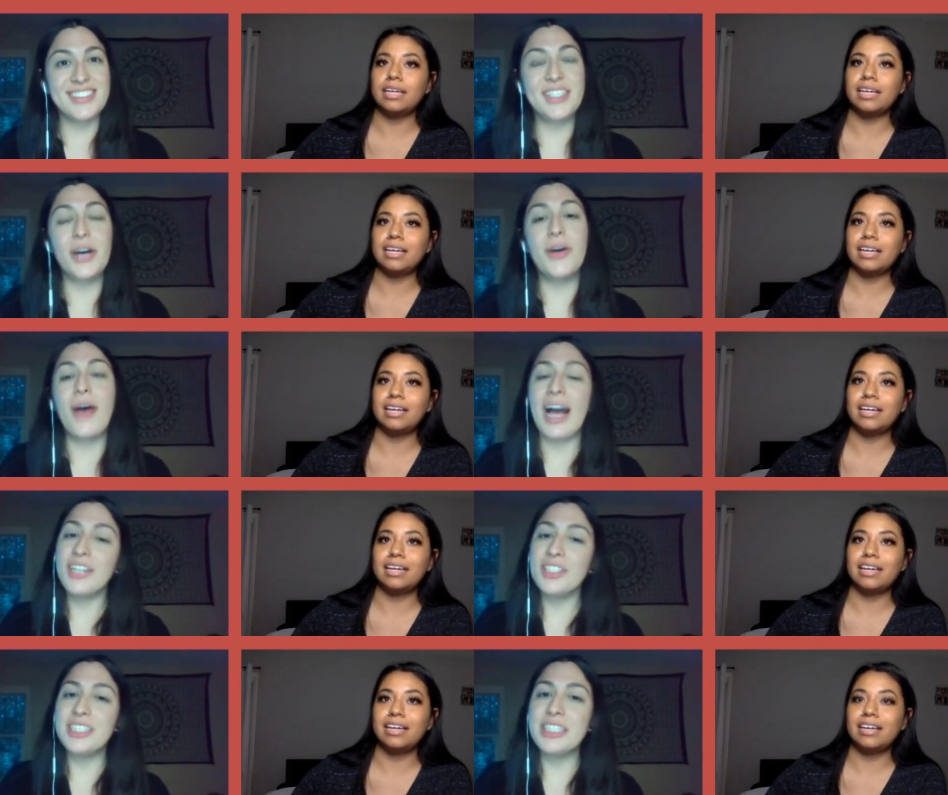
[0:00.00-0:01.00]
Speaker 1: So
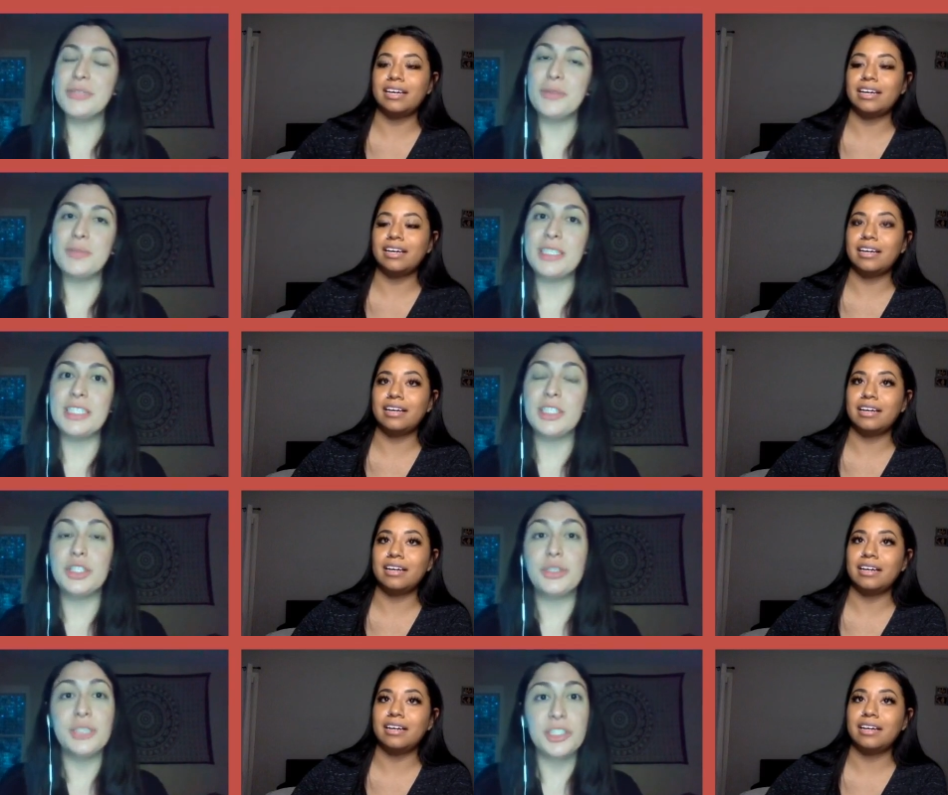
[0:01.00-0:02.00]
actually, there will be
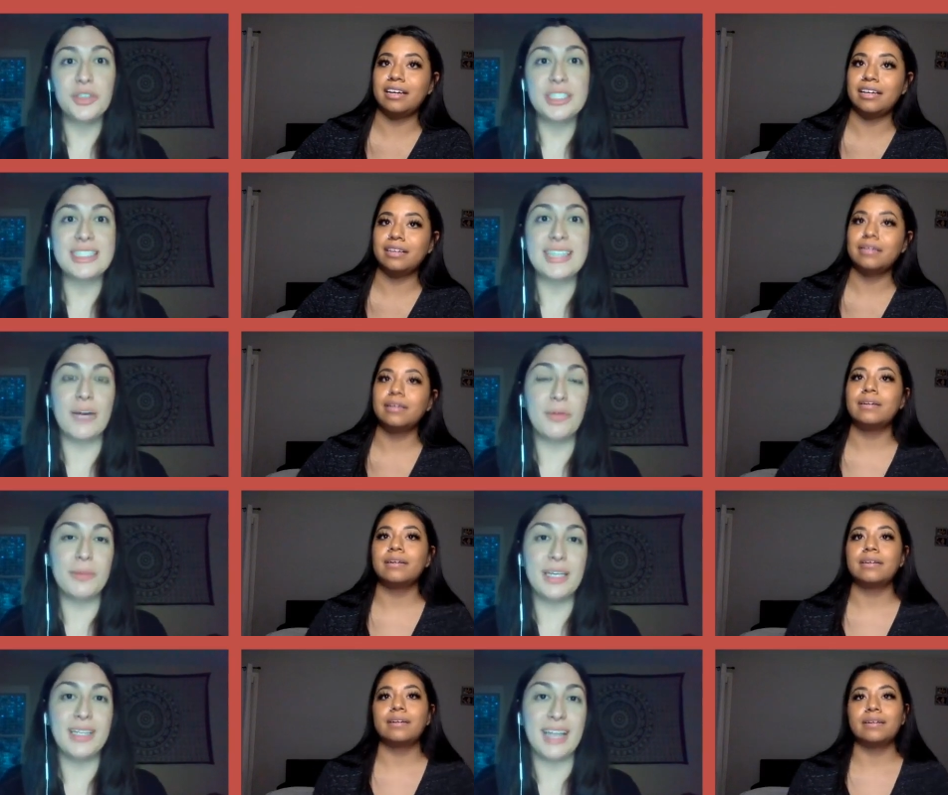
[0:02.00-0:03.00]
two districts that will
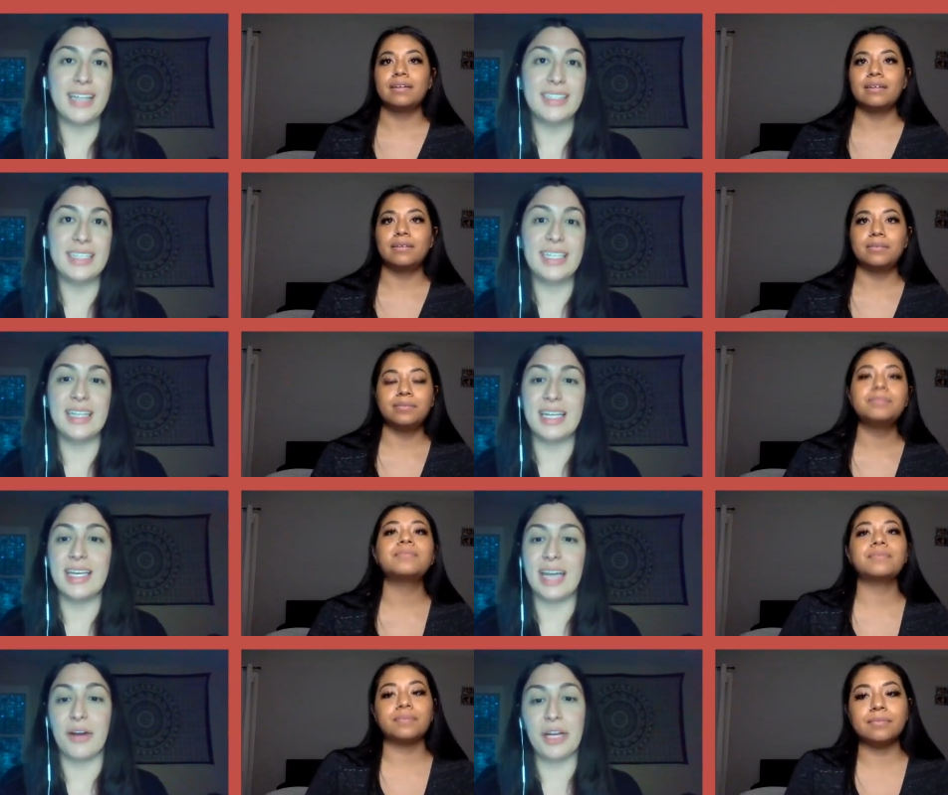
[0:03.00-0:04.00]
be electing the
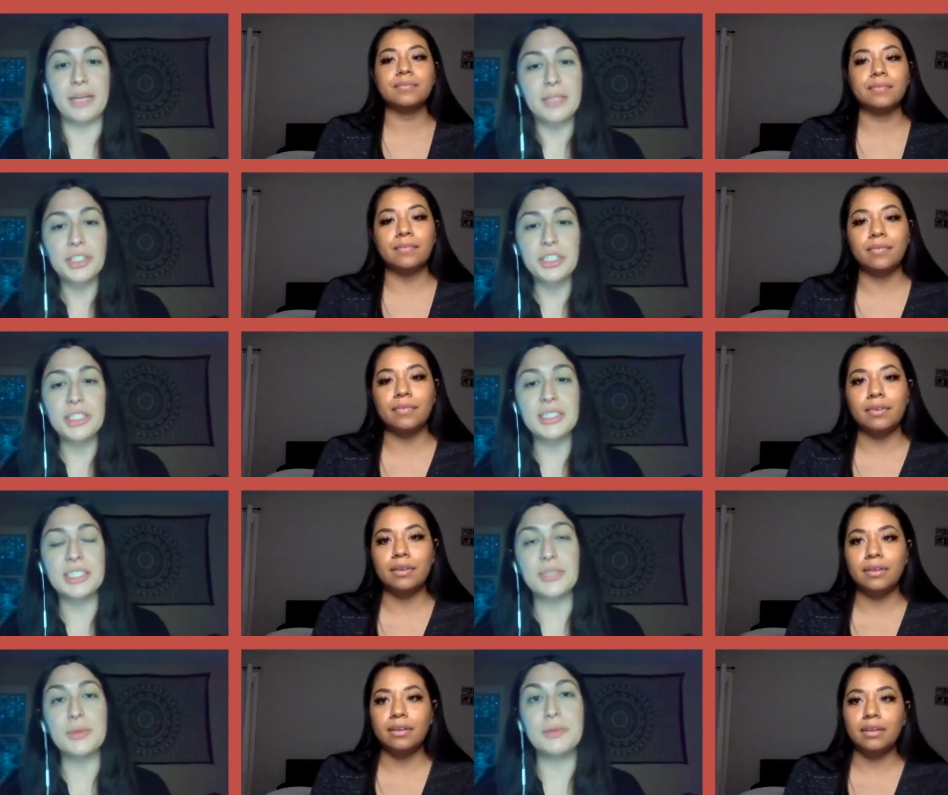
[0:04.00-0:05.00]
county commissioner.
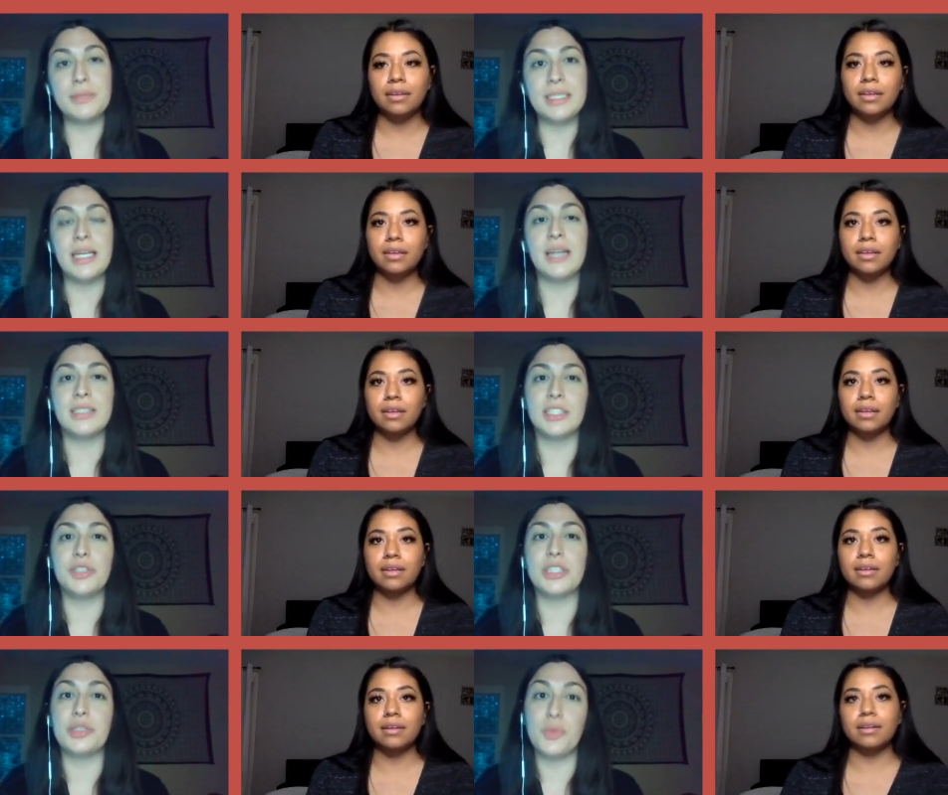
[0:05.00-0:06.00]
This will be
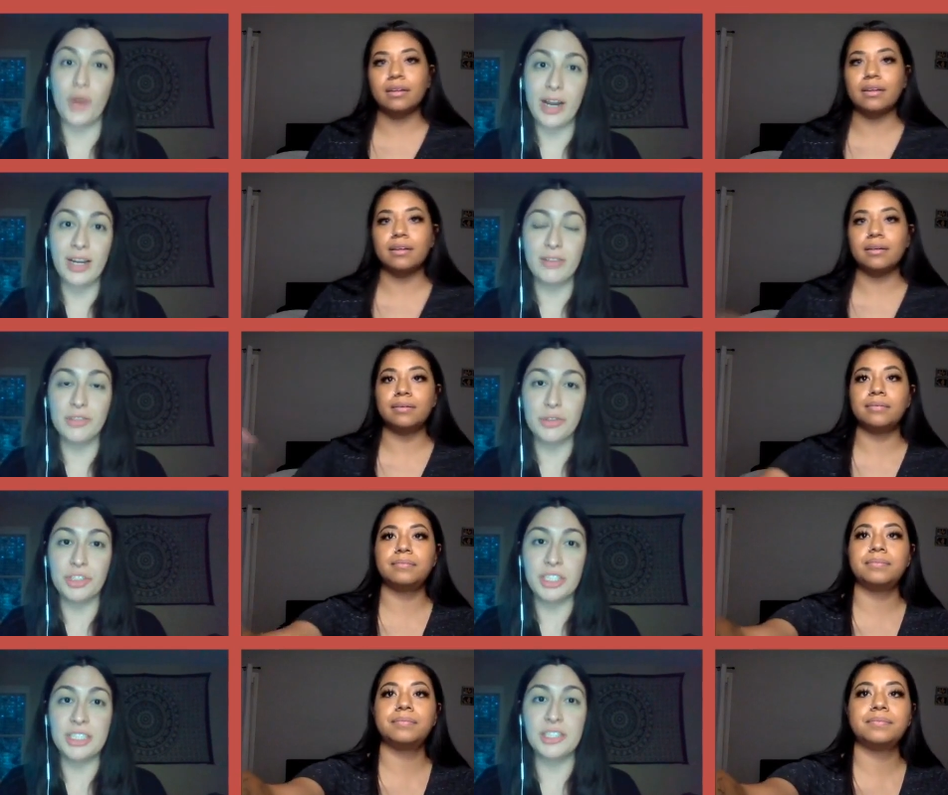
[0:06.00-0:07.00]
District 1 of
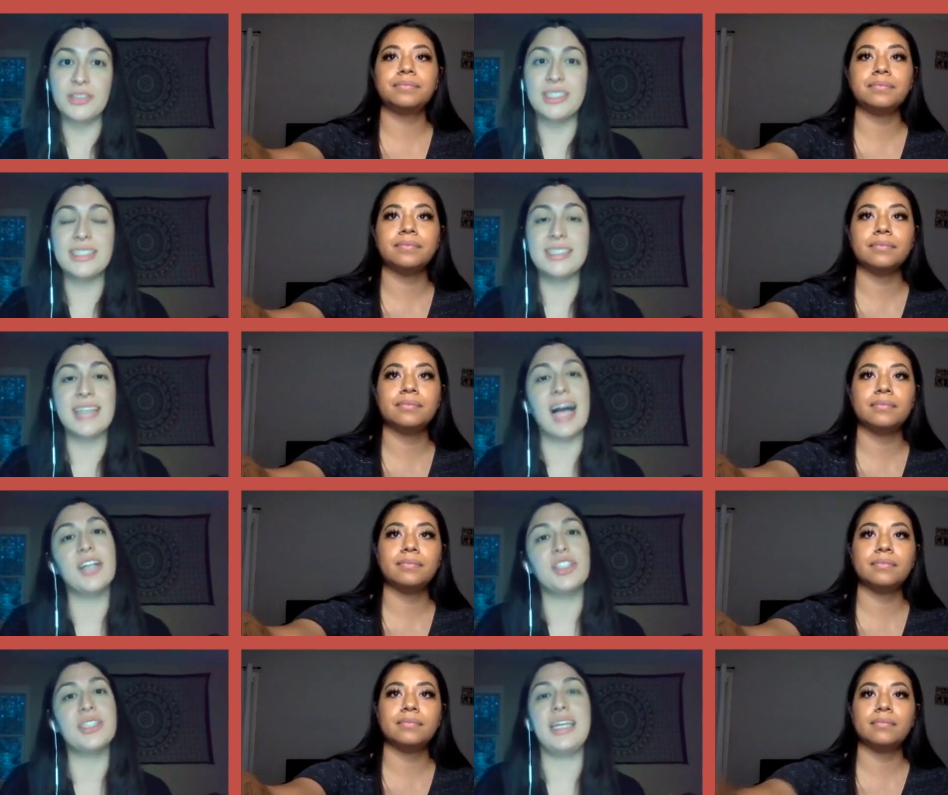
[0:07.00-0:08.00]
Georgia. So this is
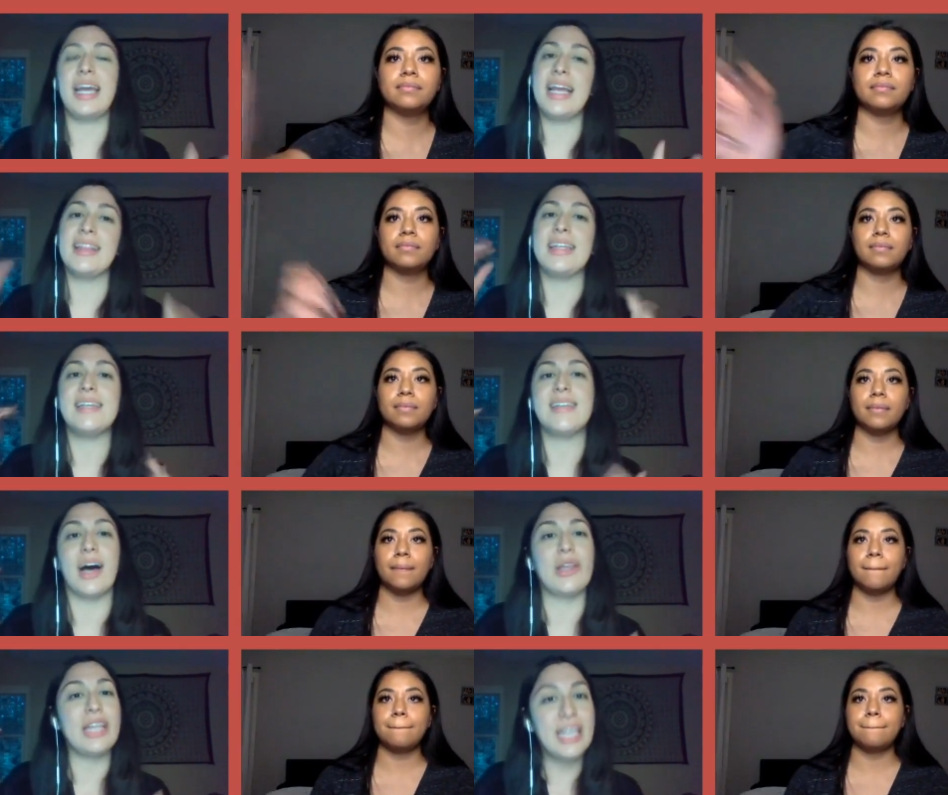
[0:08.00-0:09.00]
actually in the
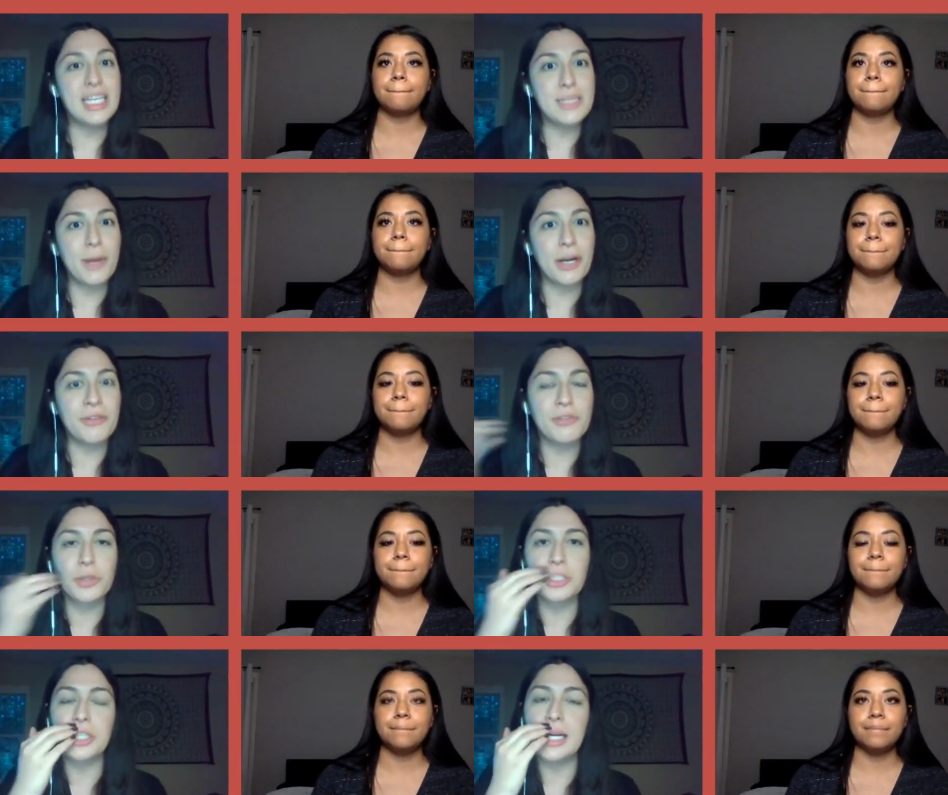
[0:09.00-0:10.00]
southeast part of
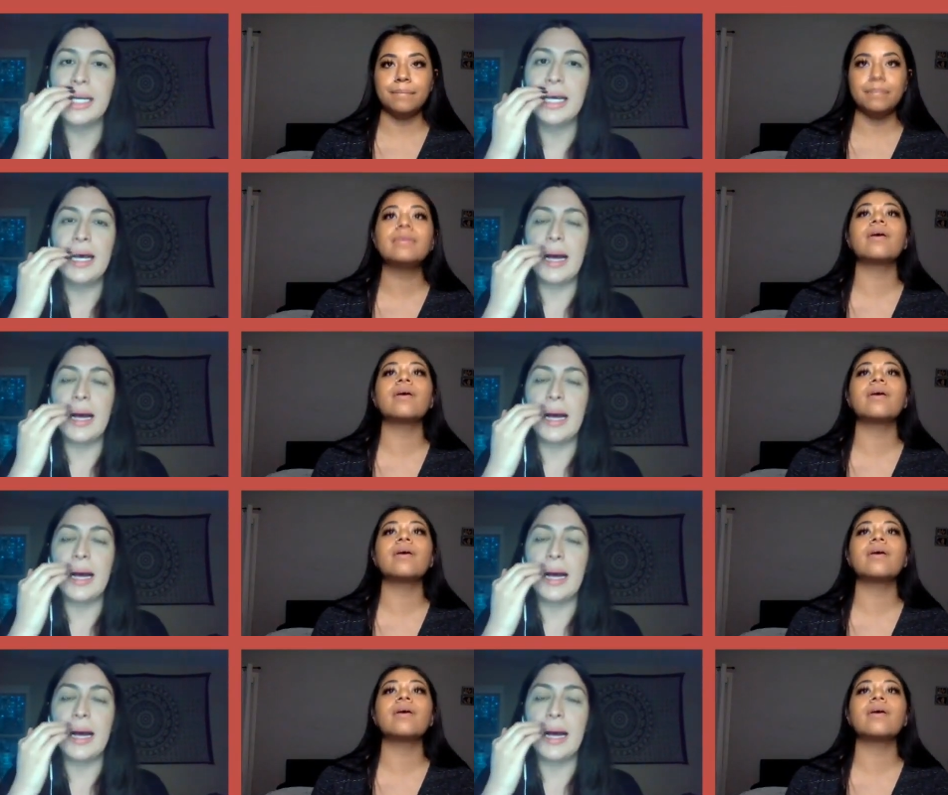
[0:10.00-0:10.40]
Georgia.